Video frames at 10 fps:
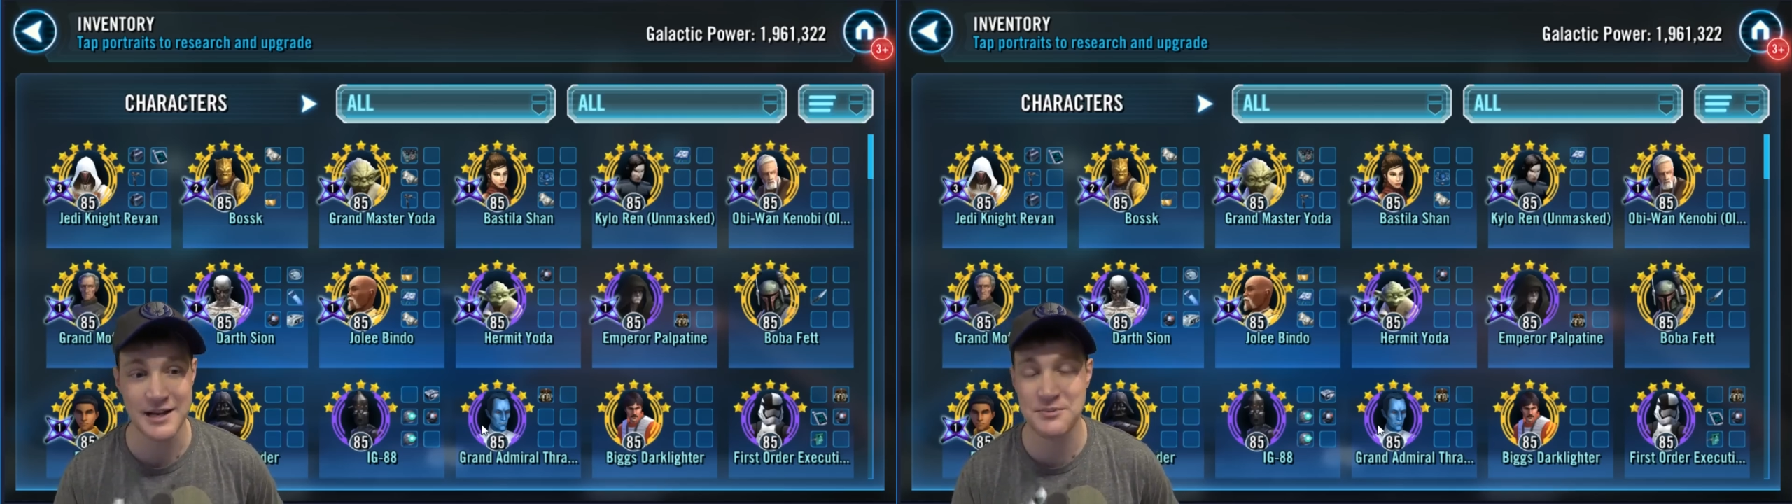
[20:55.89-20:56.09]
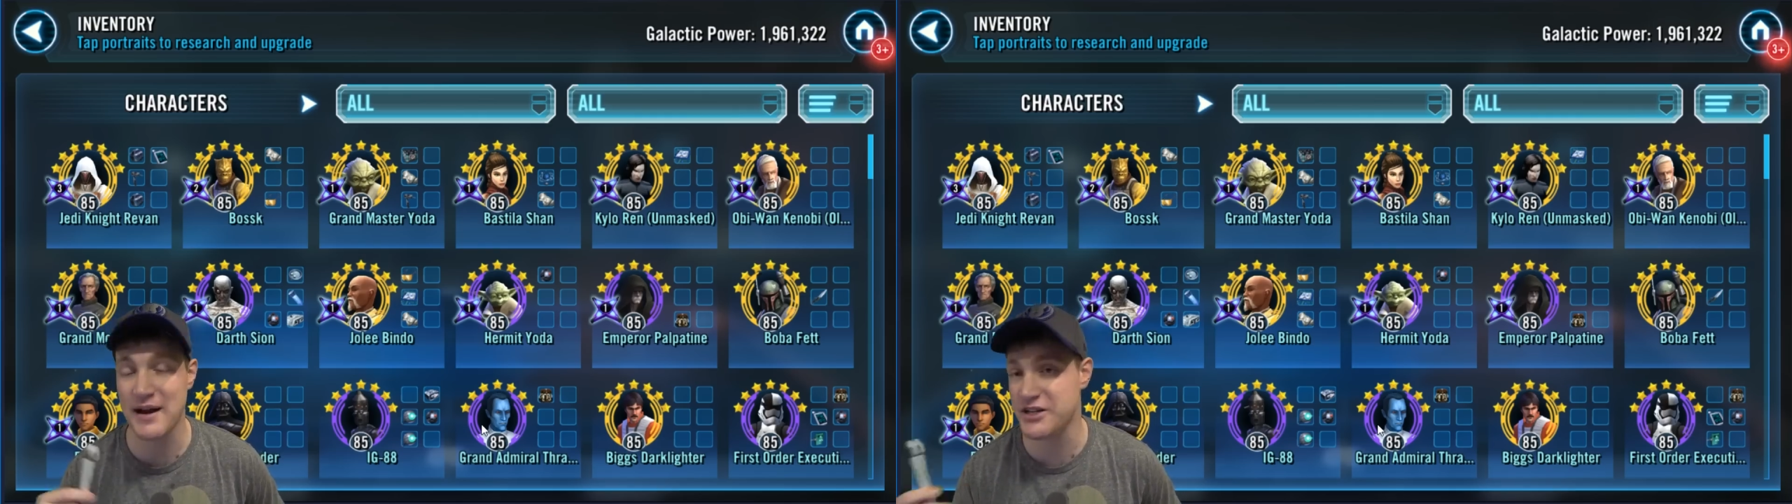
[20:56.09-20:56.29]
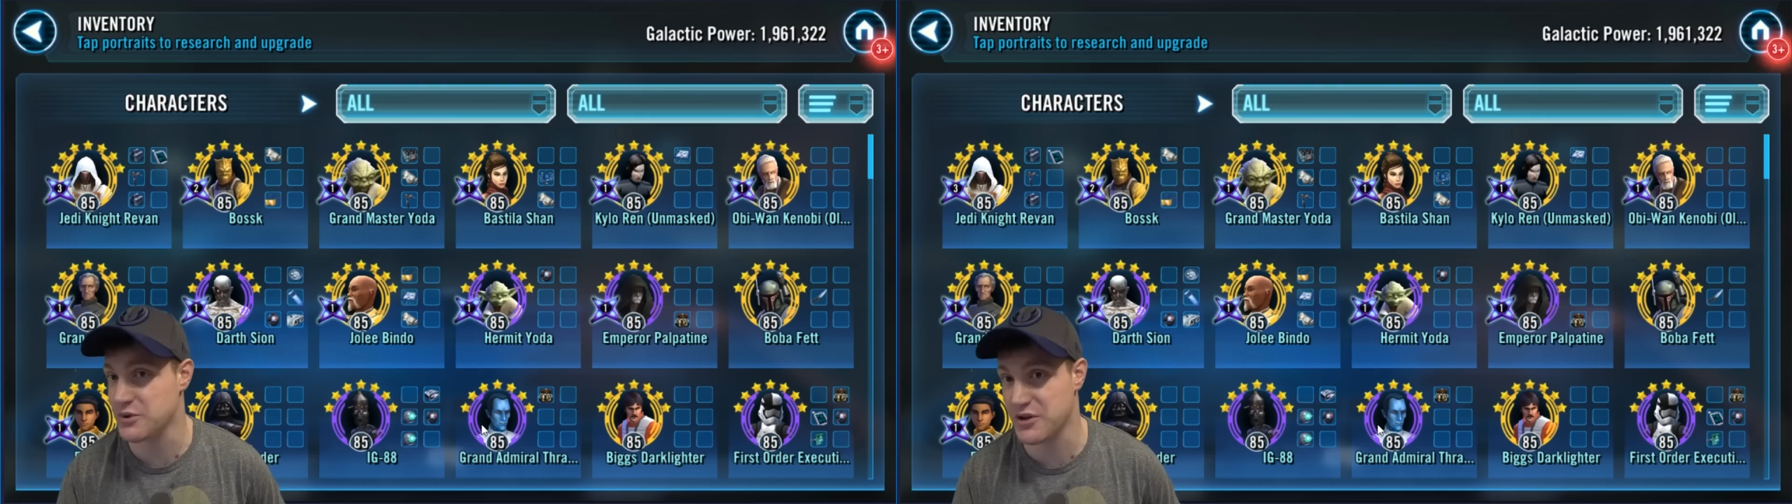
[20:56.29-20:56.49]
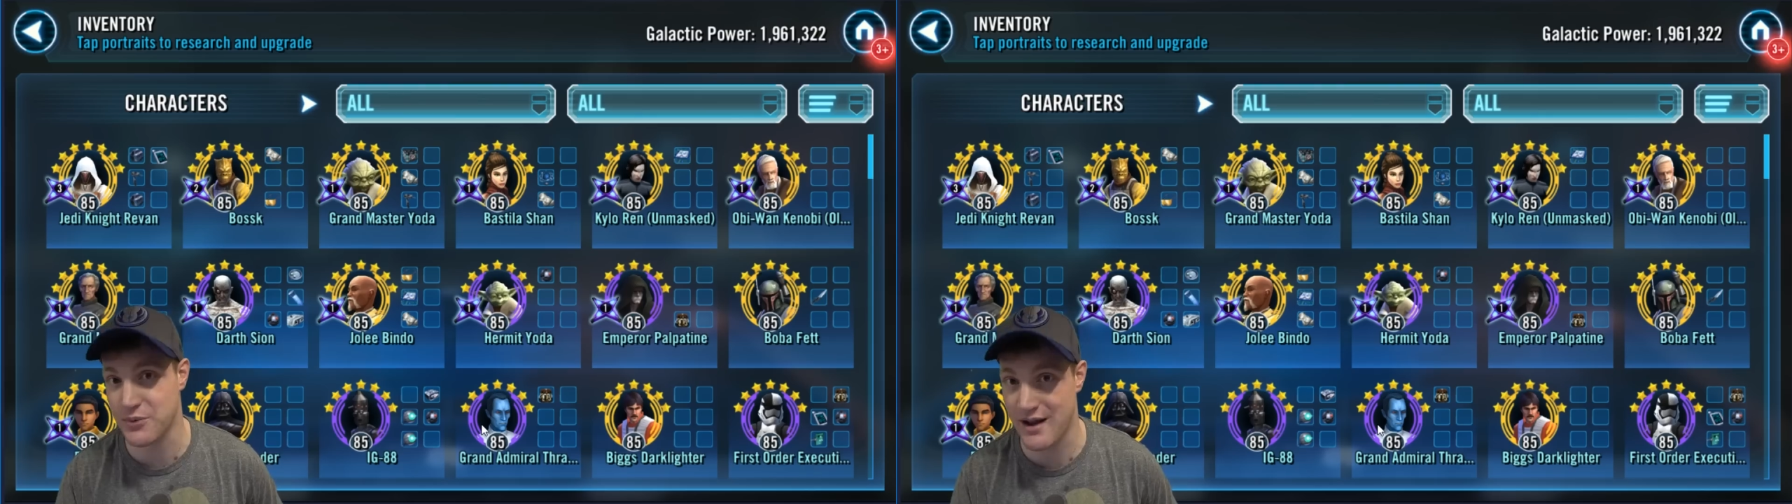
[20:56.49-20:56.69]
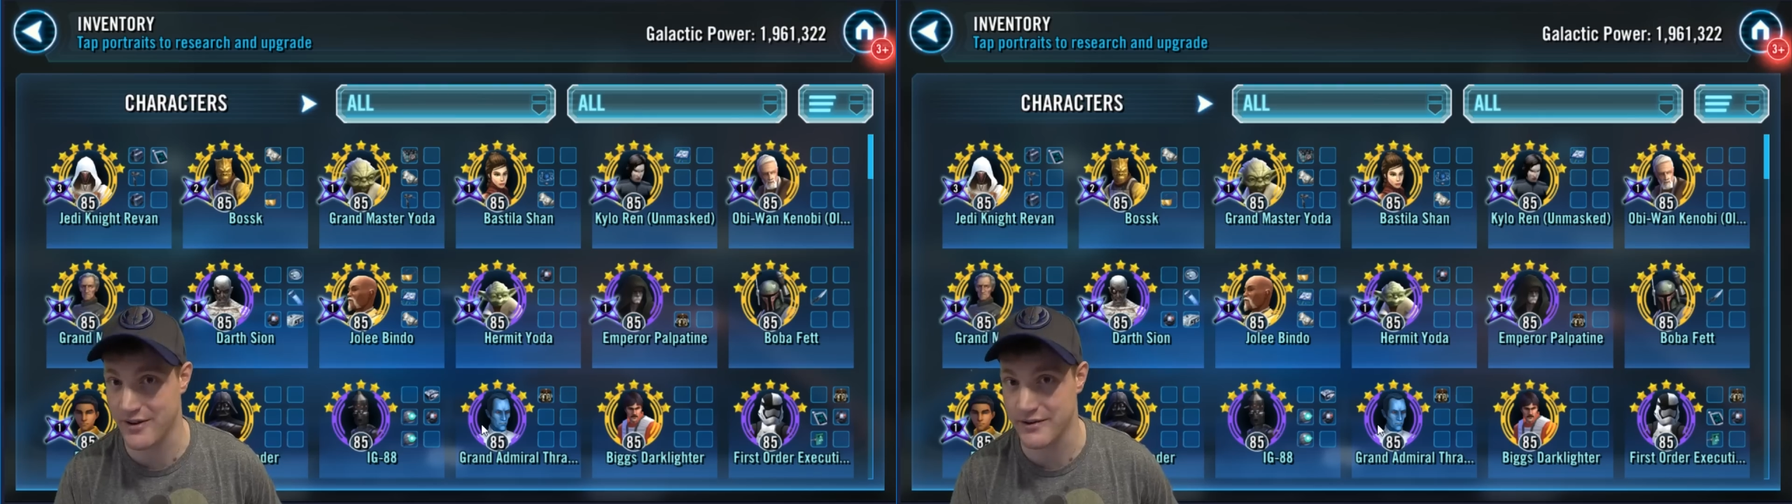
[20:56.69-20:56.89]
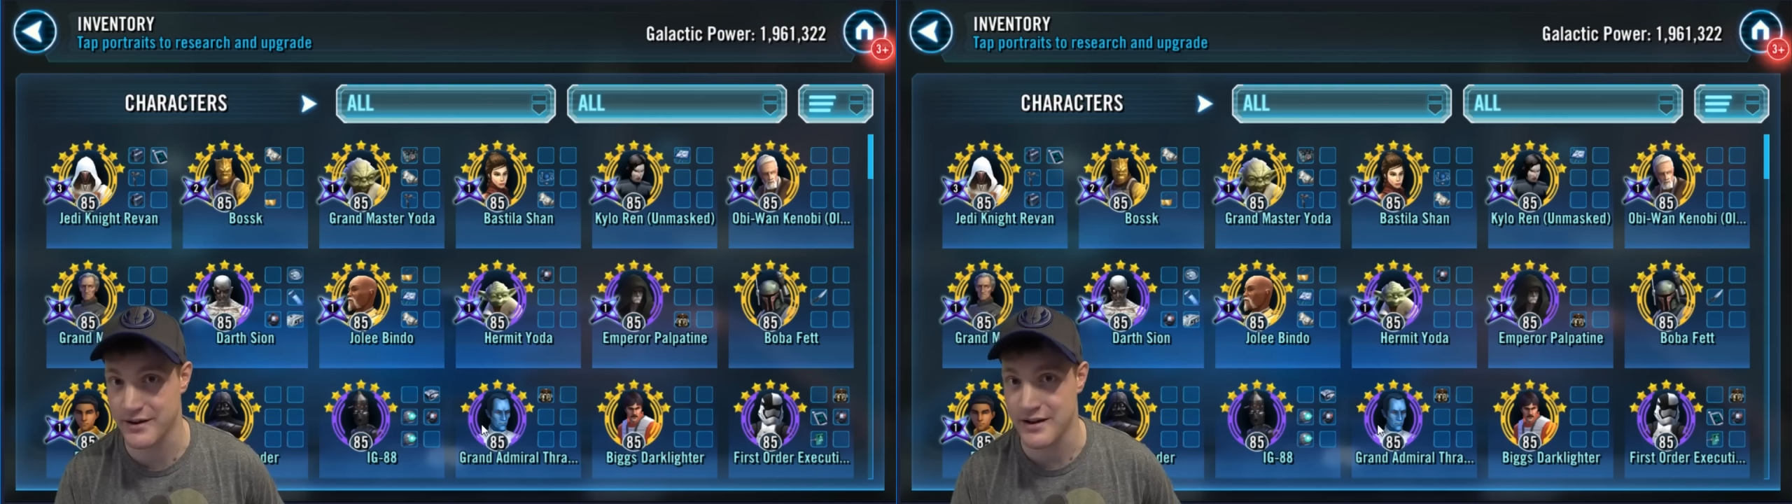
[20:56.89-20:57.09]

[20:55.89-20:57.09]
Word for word: especially with Revan.